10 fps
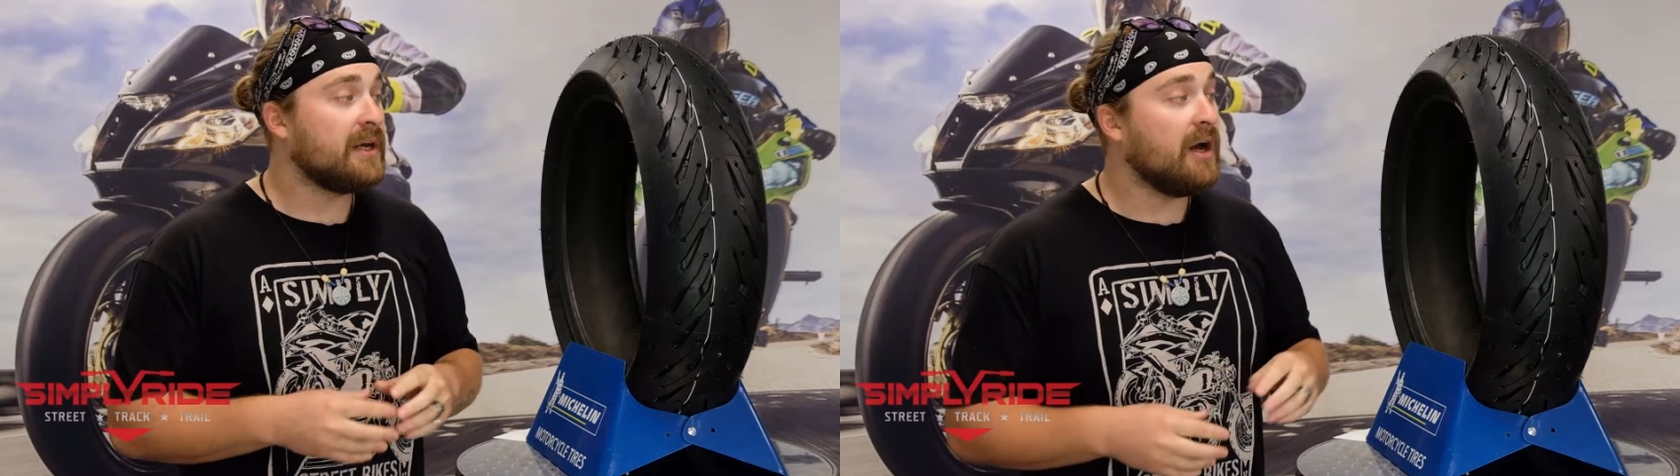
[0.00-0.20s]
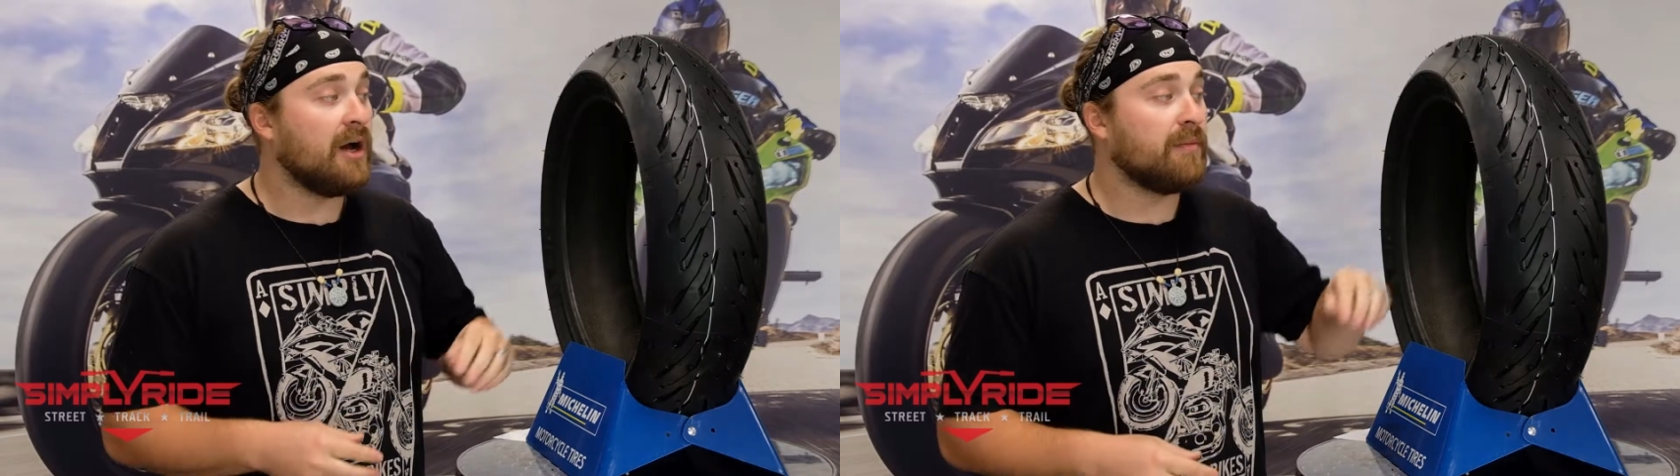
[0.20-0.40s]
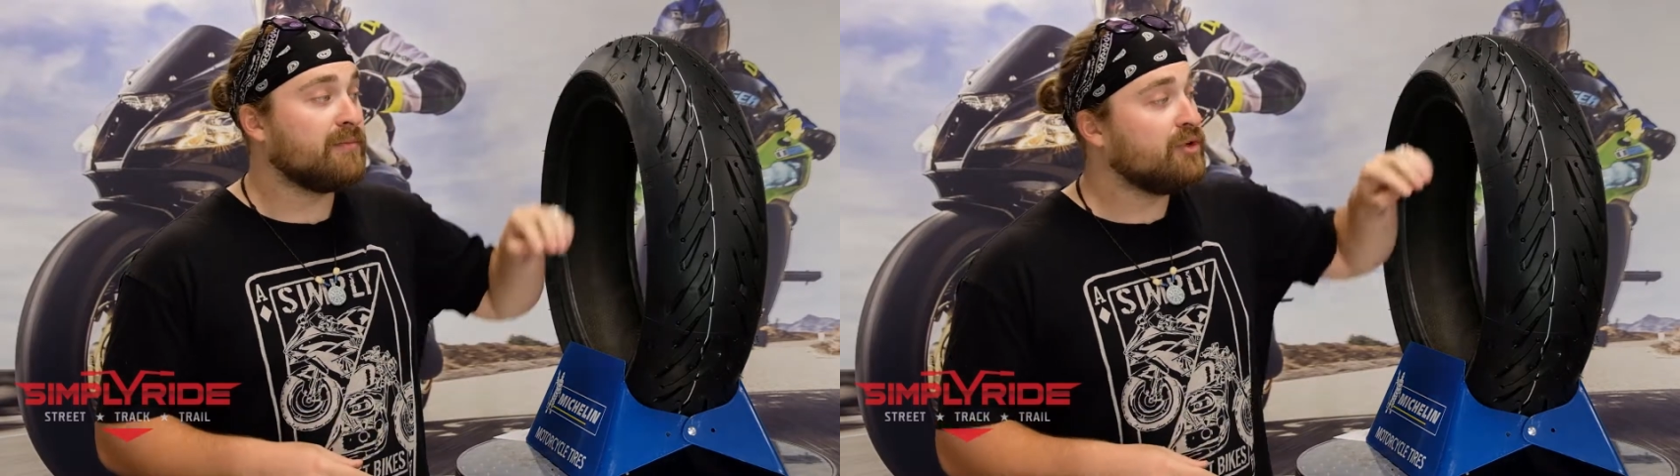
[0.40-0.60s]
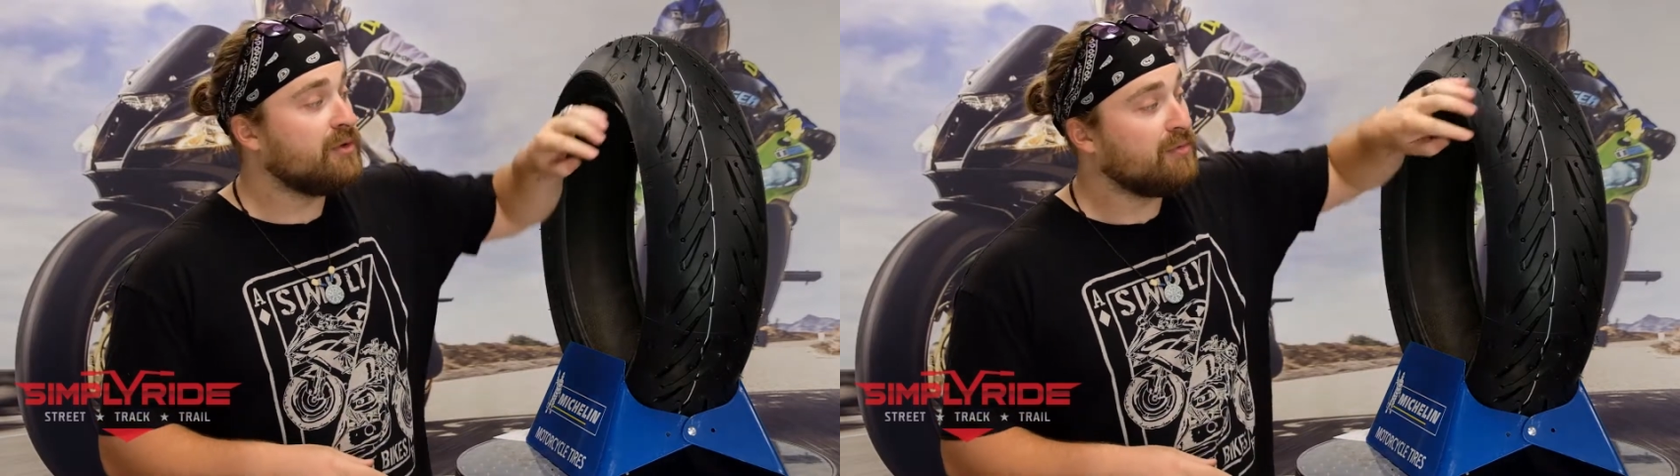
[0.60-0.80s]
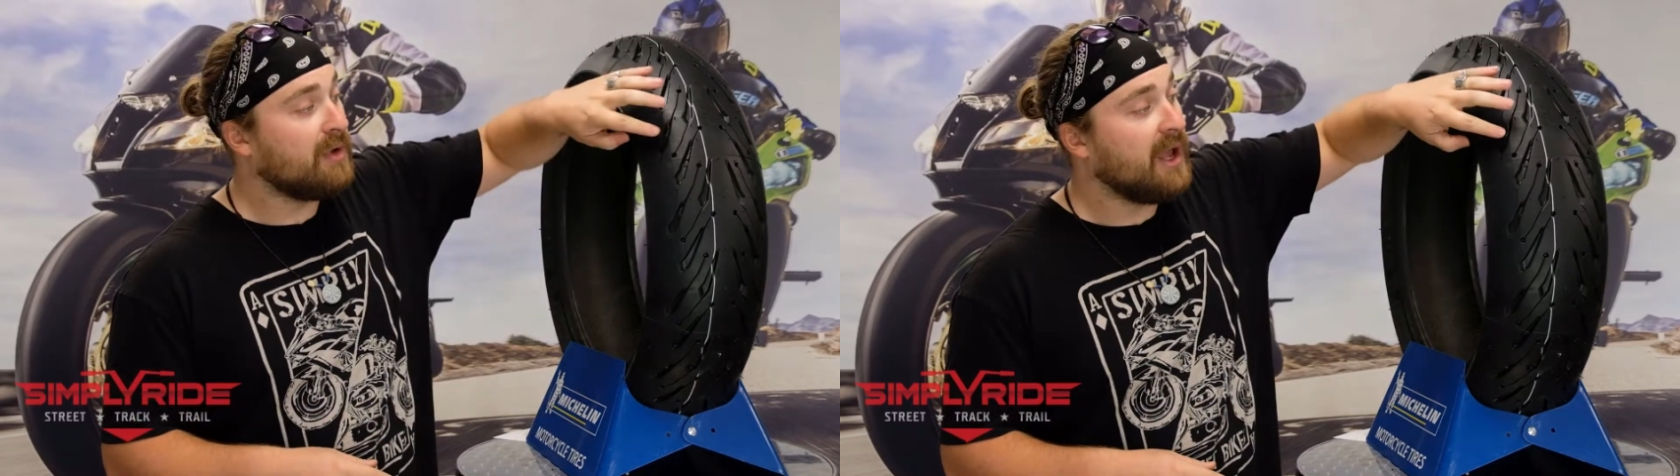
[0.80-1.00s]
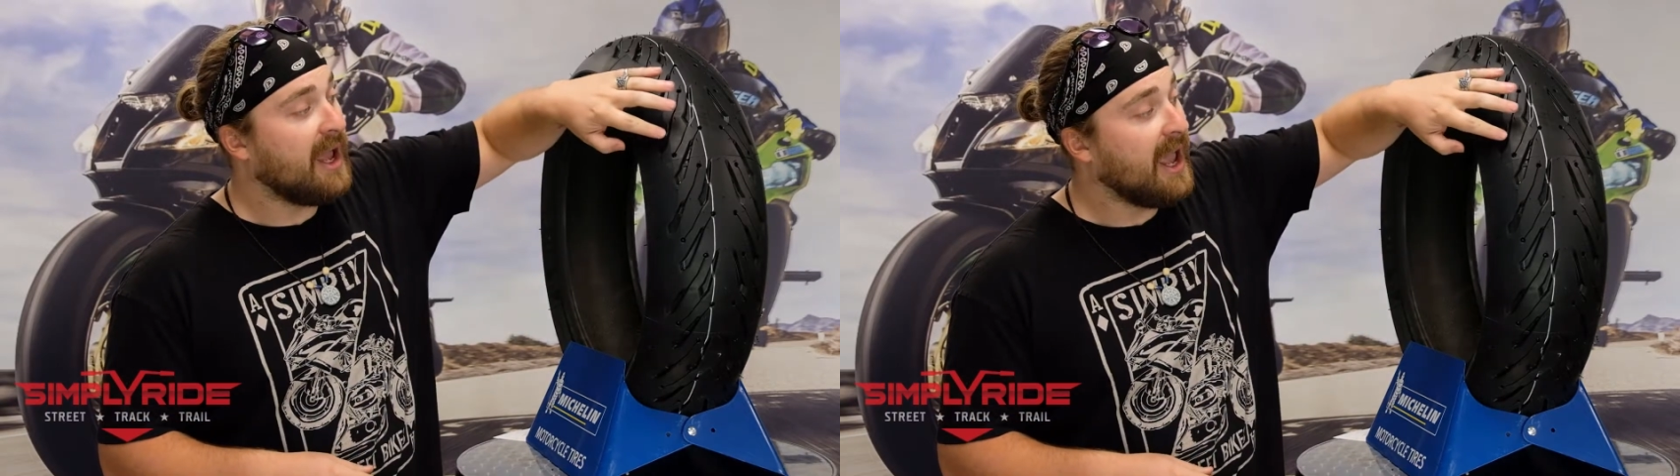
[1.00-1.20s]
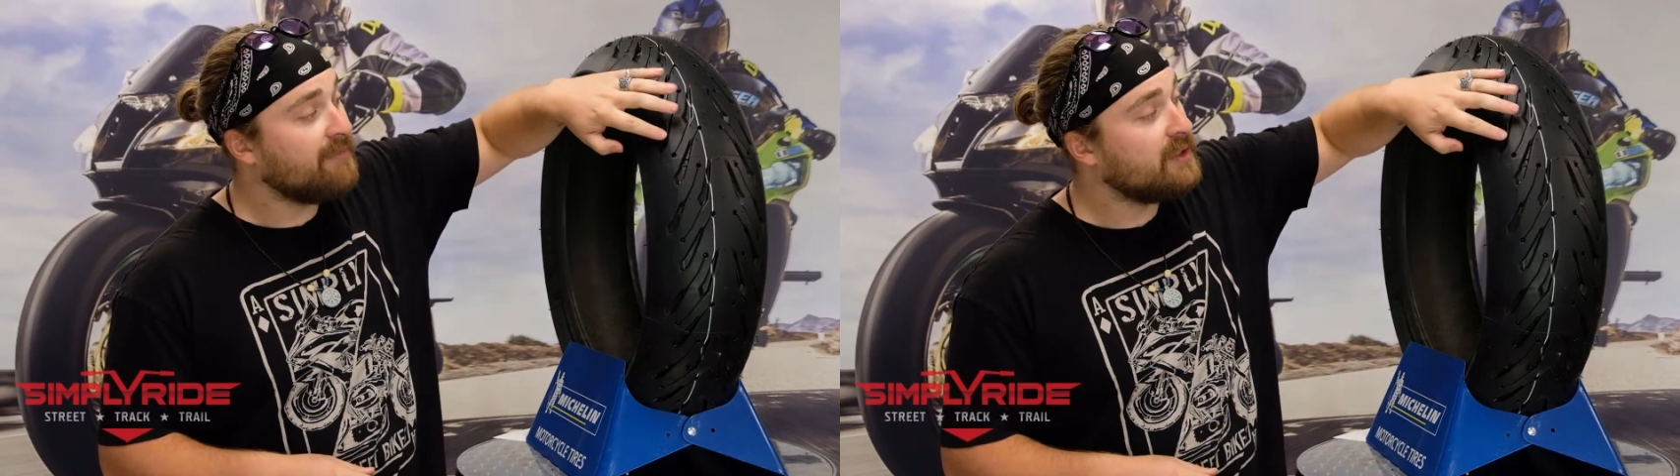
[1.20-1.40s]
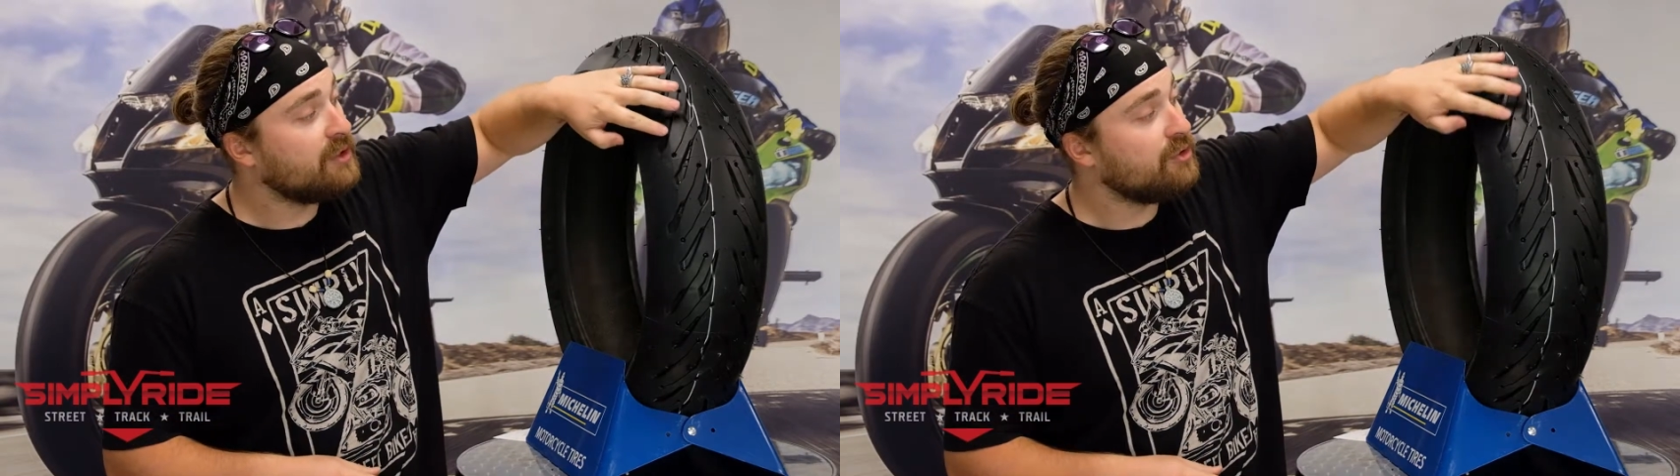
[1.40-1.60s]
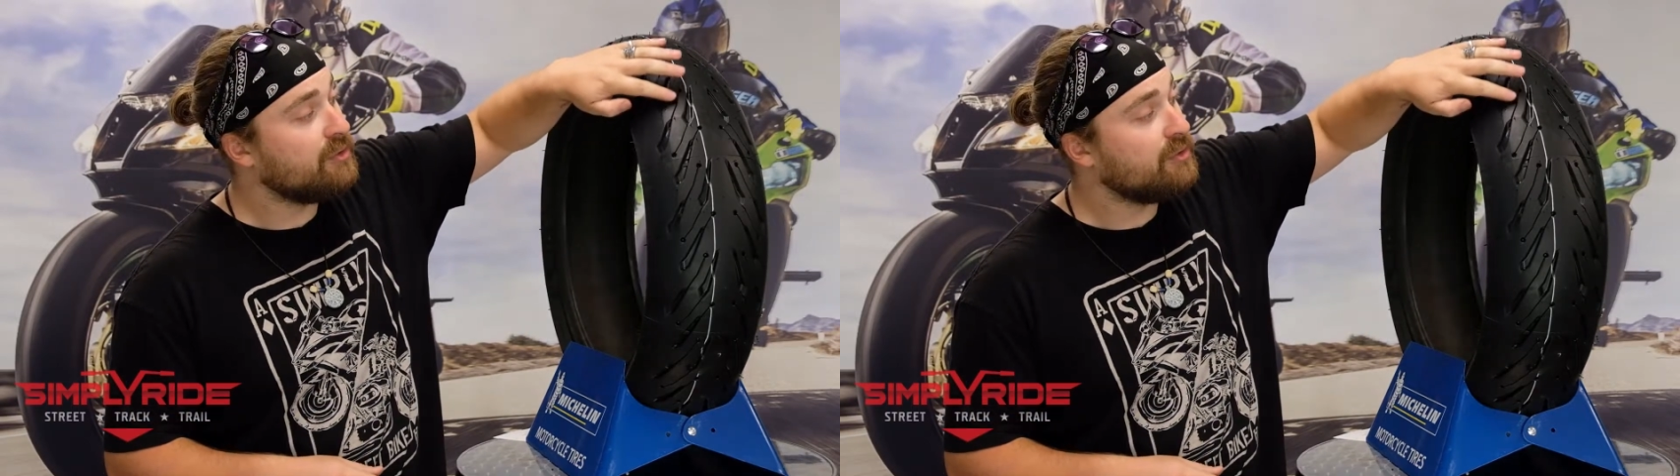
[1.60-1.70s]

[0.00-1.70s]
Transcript: having to do